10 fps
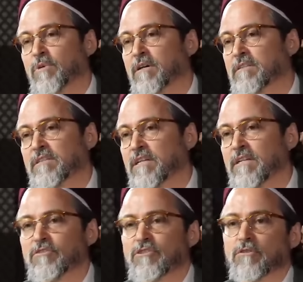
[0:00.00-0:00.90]
because he
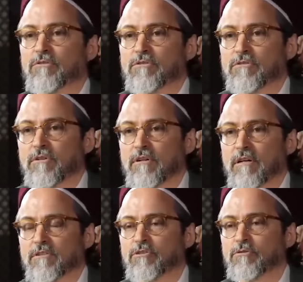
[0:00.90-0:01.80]
didn't
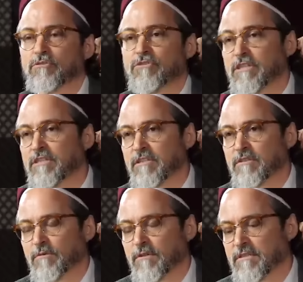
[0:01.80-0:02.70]
choose
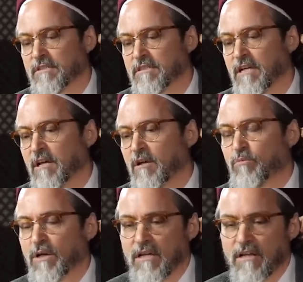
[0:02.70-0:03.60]
Jesus, for instance.
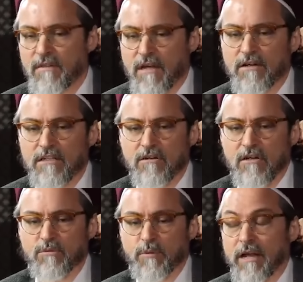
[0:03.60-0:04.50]
But in there, he
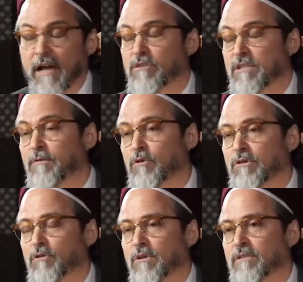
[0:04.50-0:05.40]
talks about how
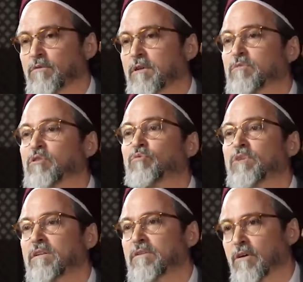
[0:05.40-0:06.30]
difficult it was for him to
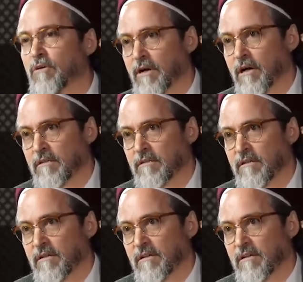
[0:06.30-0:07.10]
read the Quran.